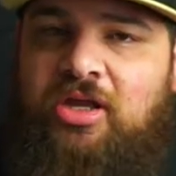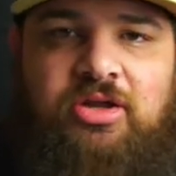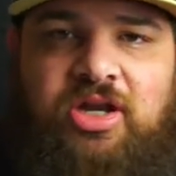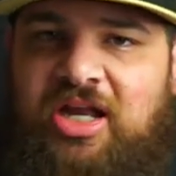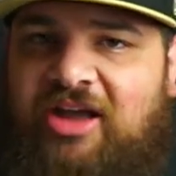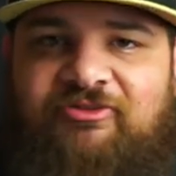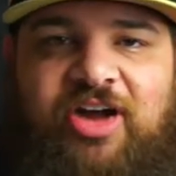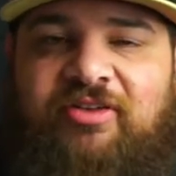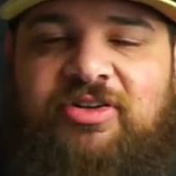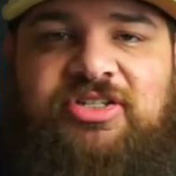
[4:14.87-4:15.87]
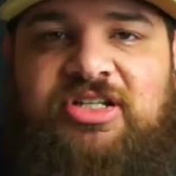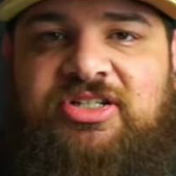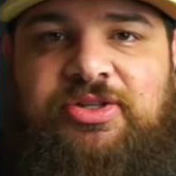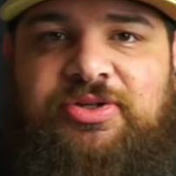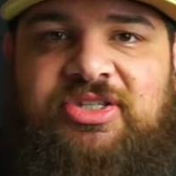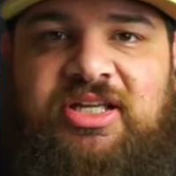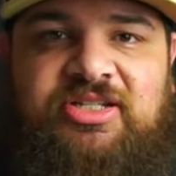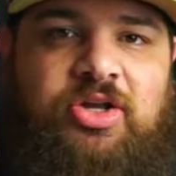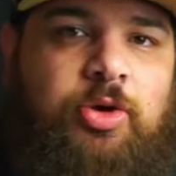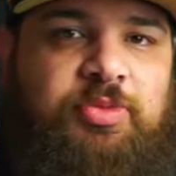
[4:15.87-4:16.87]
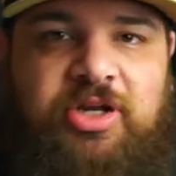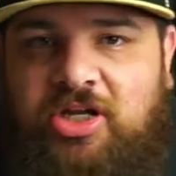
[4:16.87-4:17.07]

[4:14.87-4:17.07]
You're going to have five or six of those things open